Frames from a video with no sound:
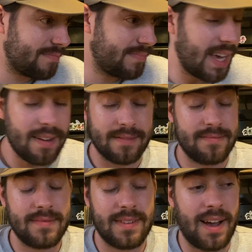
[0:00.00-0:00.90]
yeah,
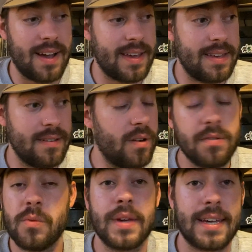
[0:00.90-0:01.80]
I over
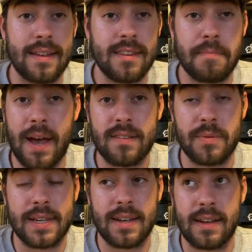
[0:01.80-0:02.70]
the weekend, this past
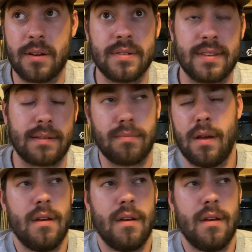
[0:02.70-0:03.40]
weekend, I know it's like